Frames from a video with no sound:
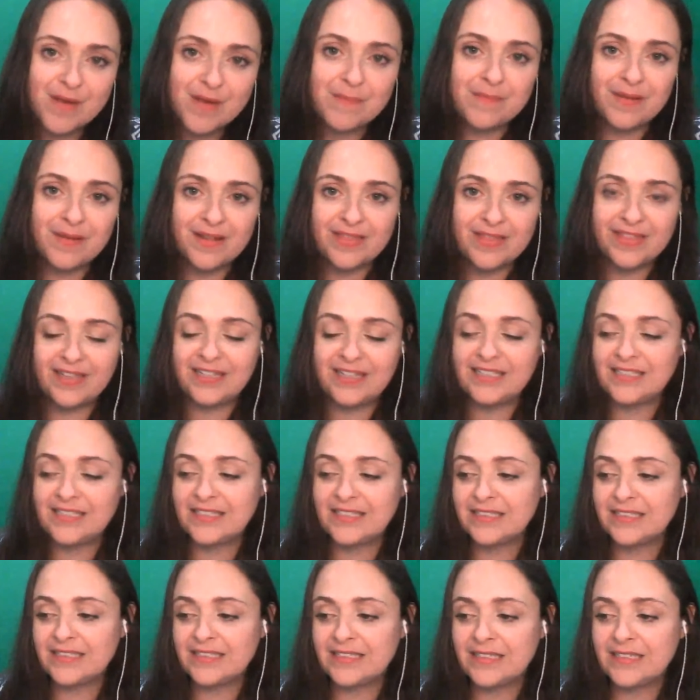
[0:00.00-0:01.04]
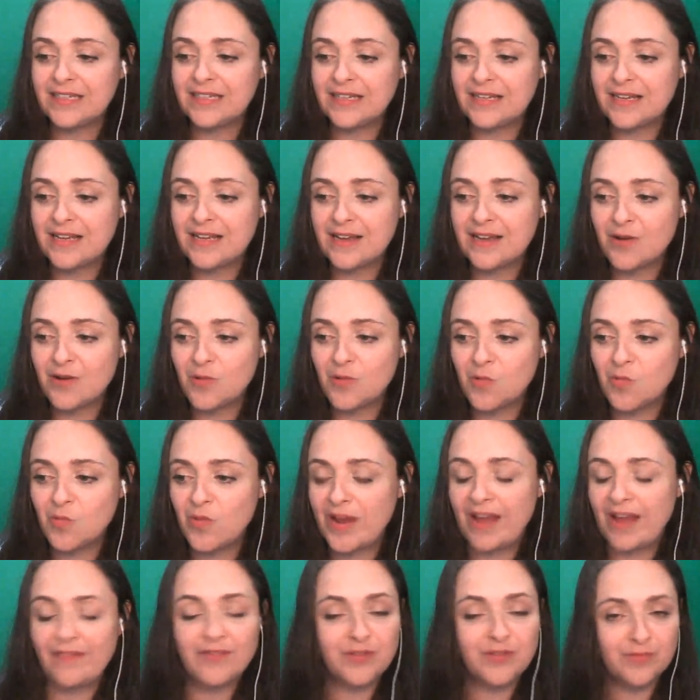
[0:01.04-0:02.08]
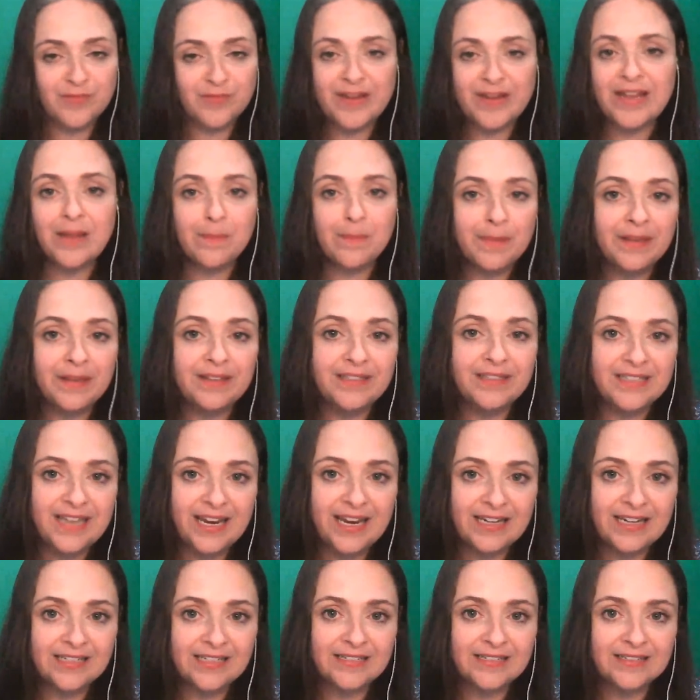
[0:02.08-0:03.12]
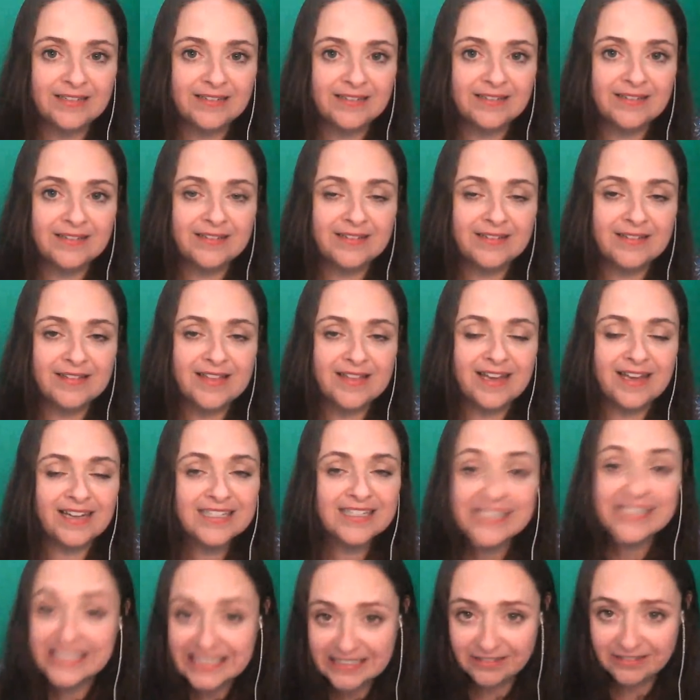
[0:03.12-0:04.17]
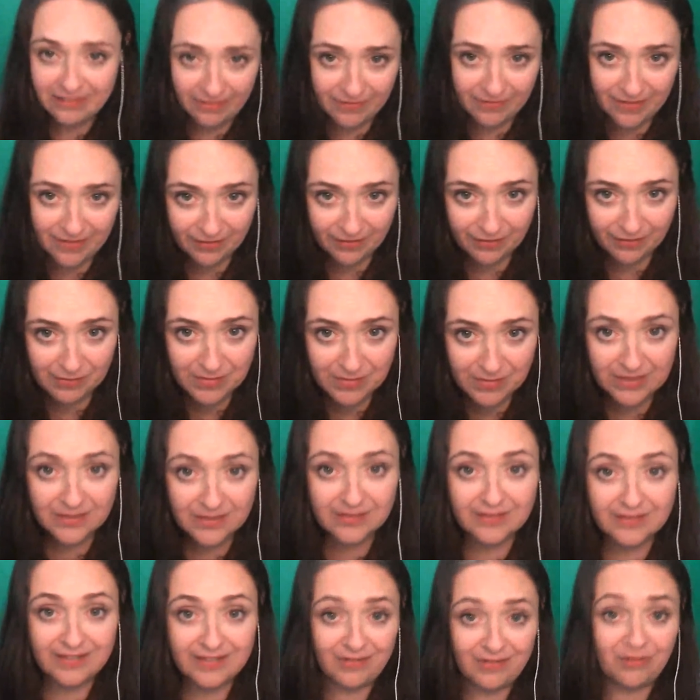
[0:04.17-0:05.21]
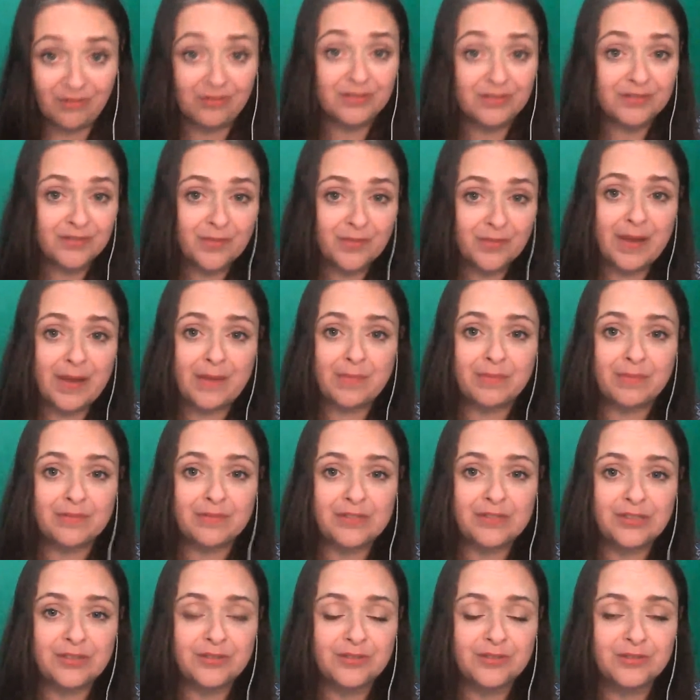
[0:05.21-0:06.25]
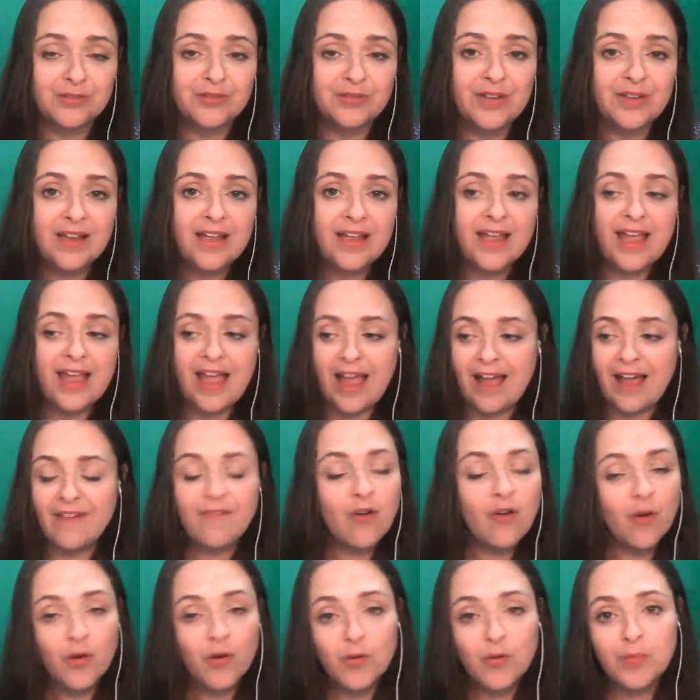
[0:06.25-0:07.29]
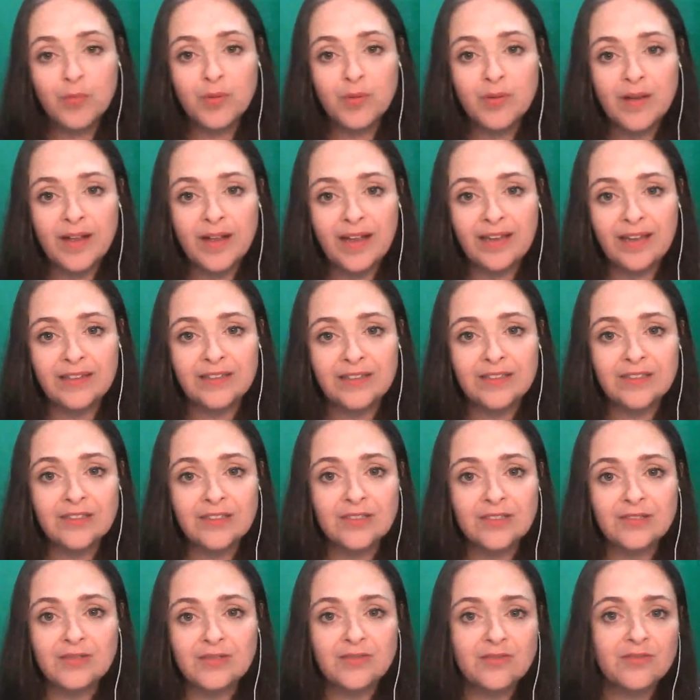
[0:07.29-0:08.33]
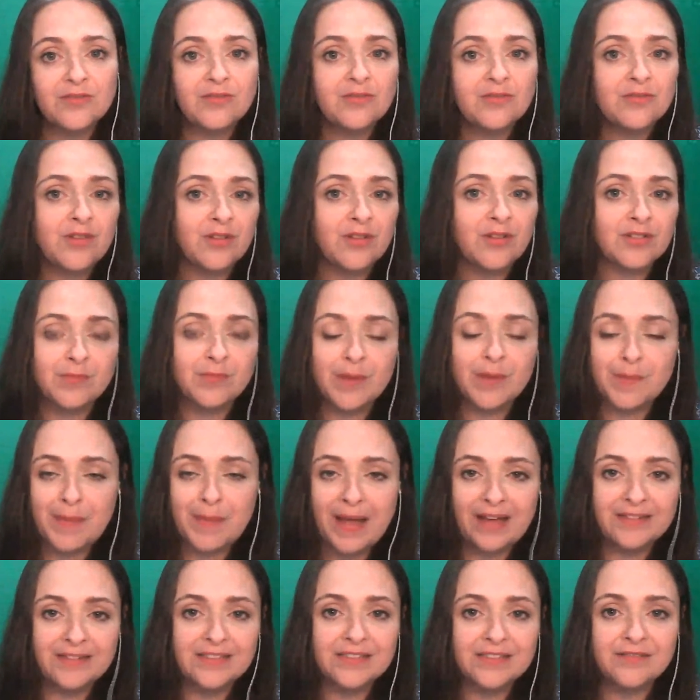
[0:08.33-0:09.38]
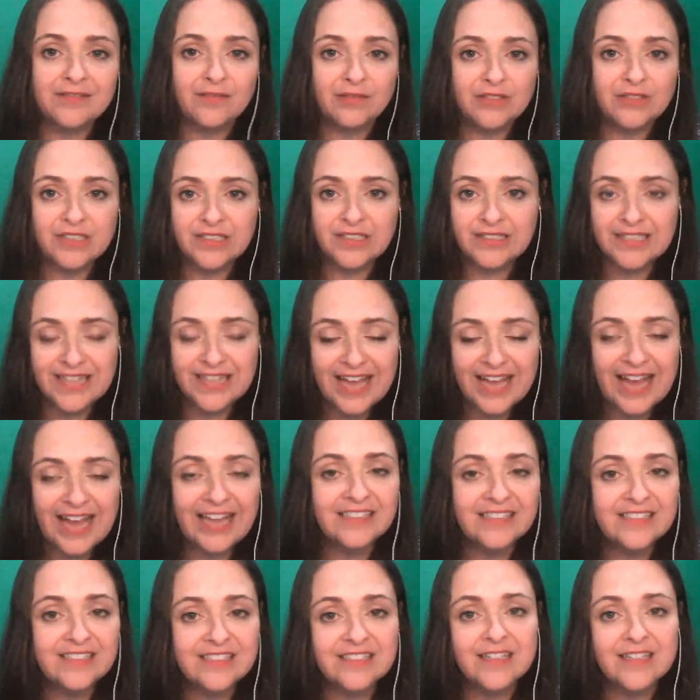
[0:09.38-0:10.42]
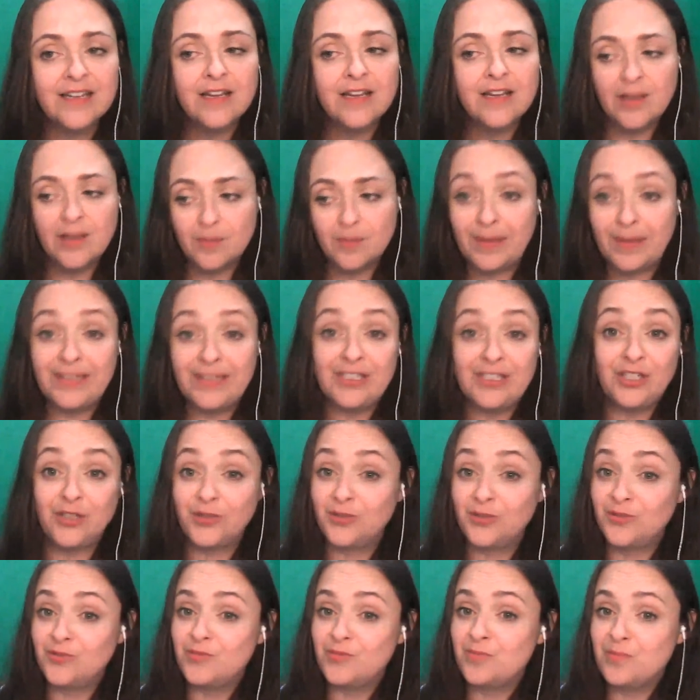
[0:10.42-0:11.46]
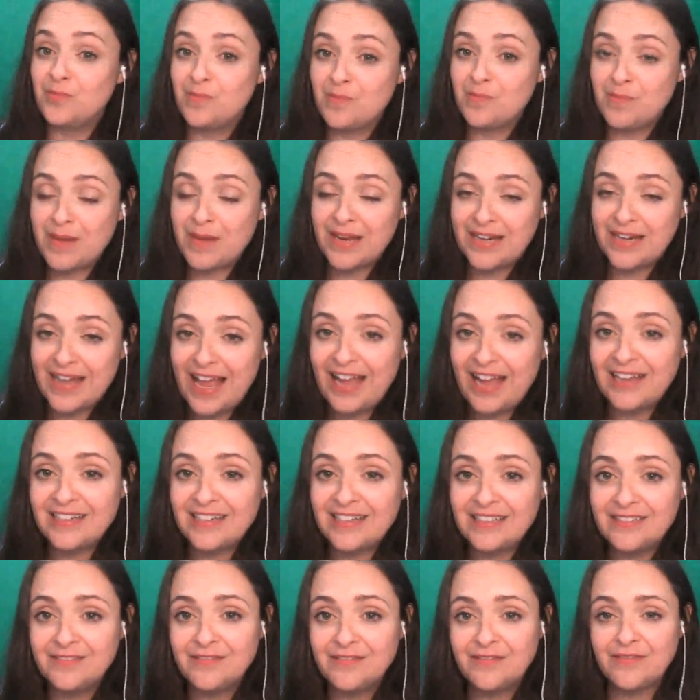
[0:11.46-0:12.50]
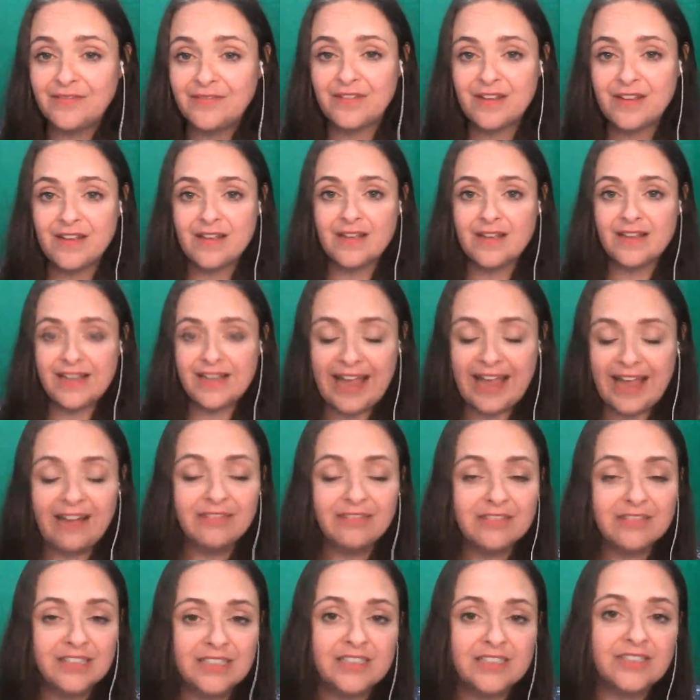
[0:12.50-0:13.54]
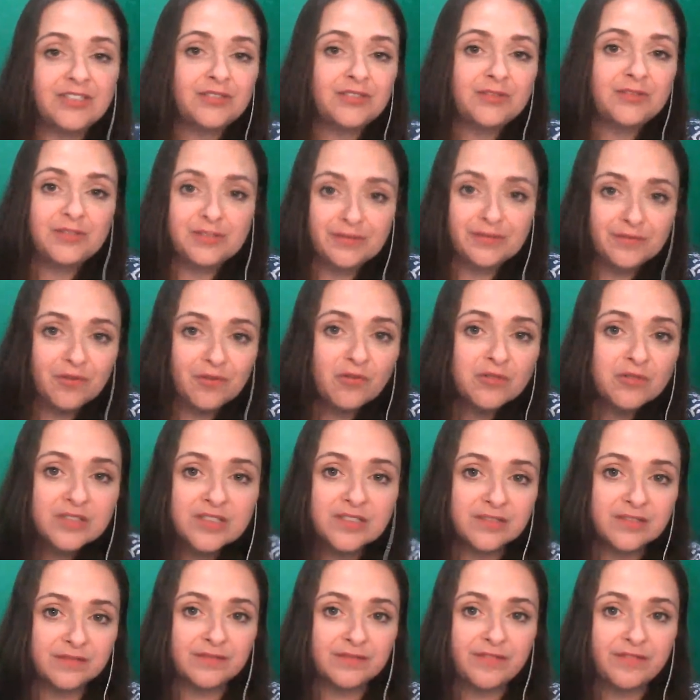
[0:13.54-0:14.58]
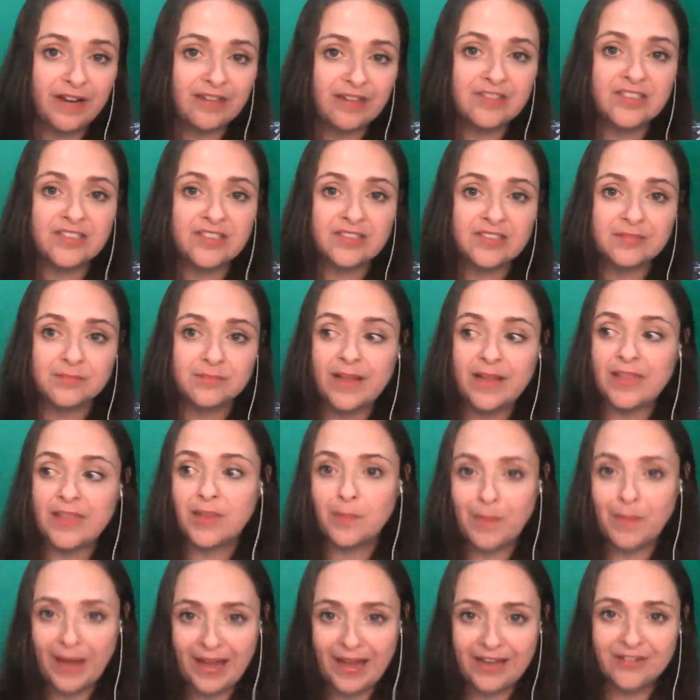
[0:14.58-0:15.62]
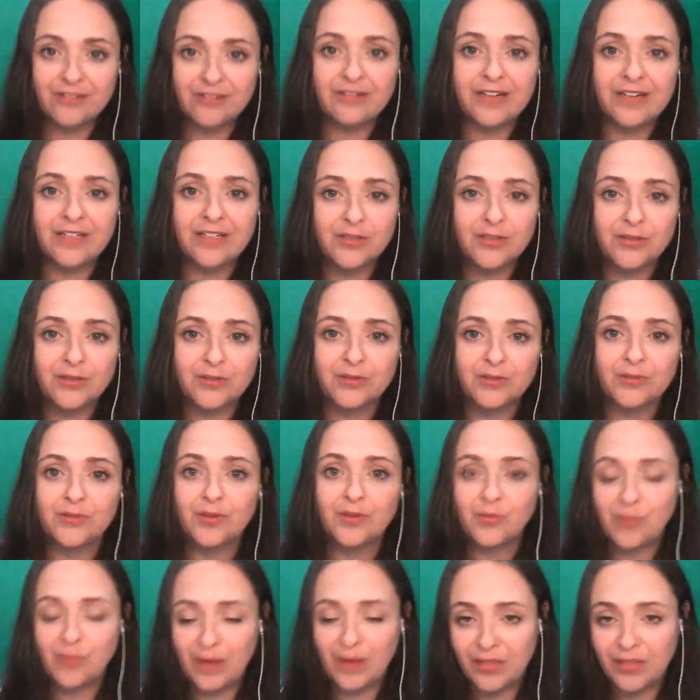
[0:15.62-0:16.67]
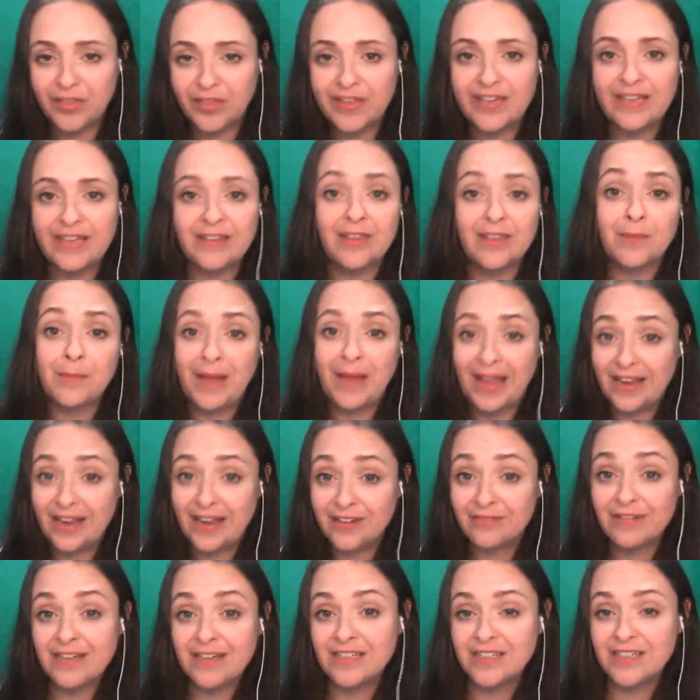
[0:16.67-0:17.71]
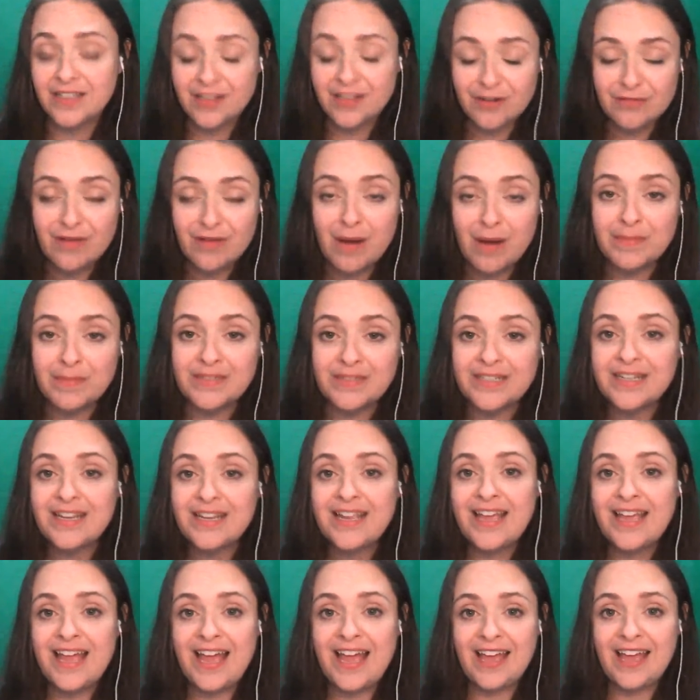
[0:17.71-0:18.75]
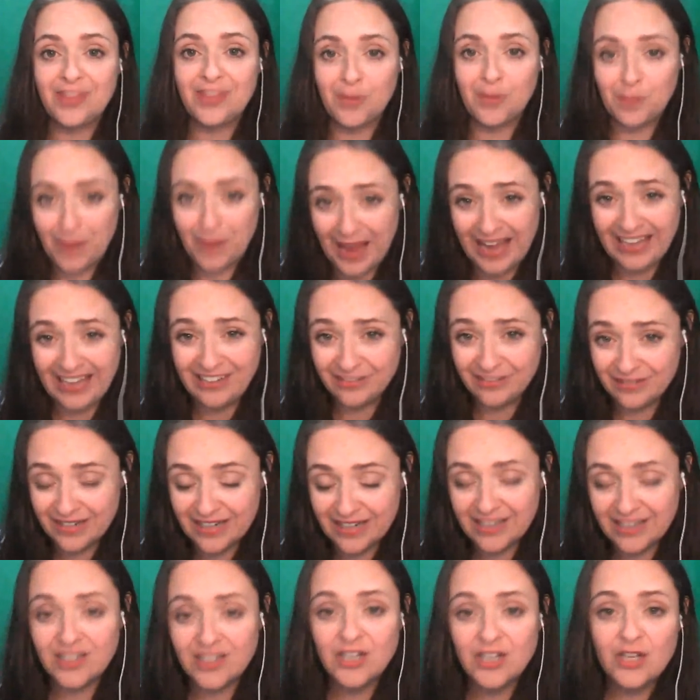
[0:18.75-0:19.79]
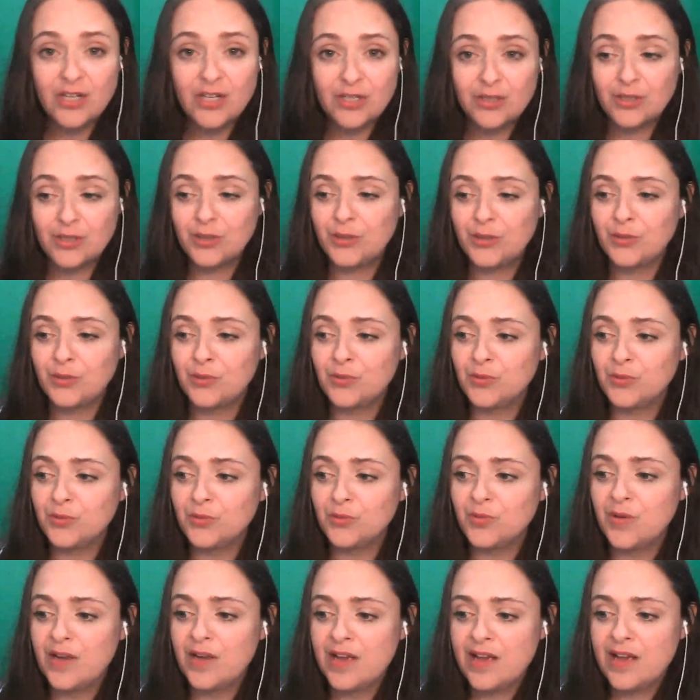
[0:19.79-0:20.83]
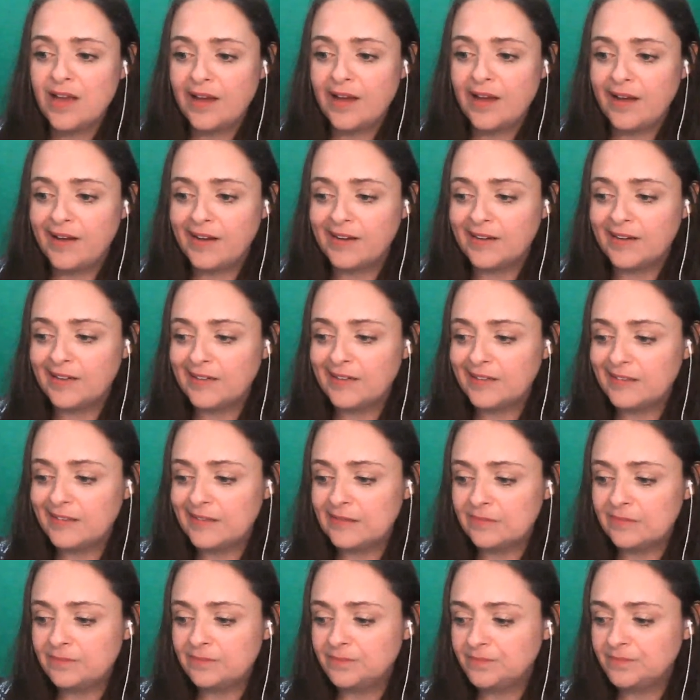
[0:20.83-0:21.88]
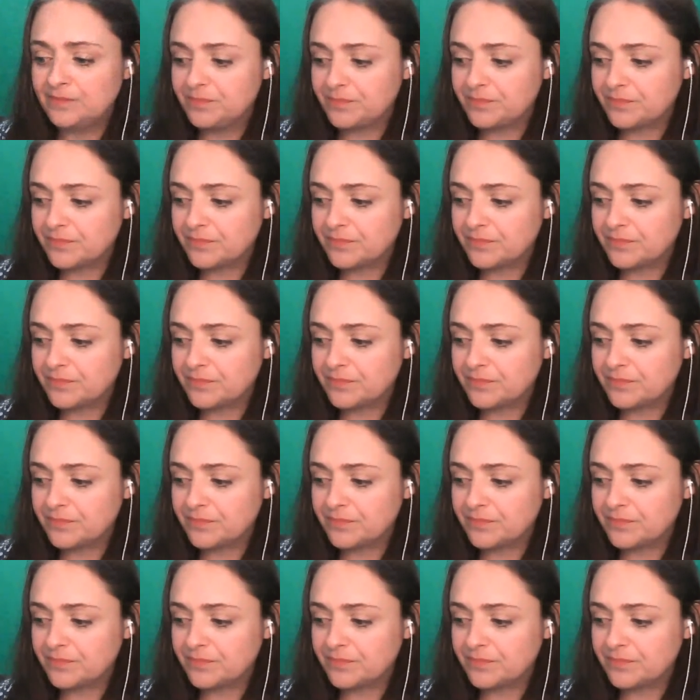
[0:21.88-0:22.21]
that we have to rehabilitate the idea of government in order for people to have hope and not to be passive or disengaged, but to be an active counter to the forces of fascism and the pandering to the wealthy and the pandering to the corrupt and the pandering to the